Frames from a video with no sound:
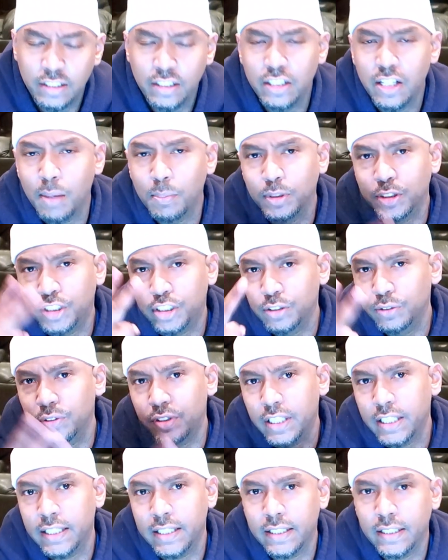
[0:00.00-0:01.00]
Number
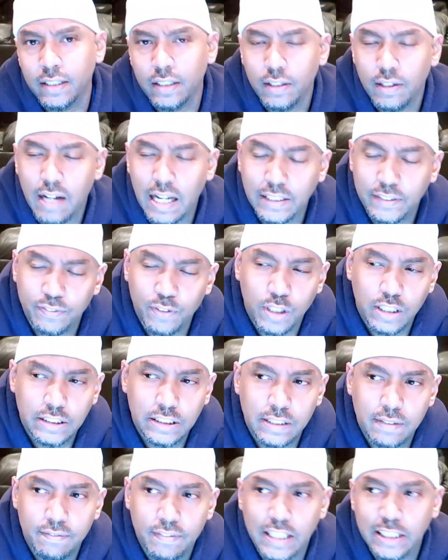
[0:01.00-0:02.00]
two thing, as far
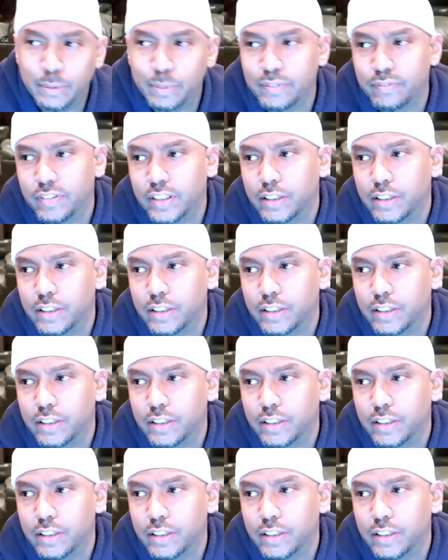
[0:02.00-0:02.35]
as an investment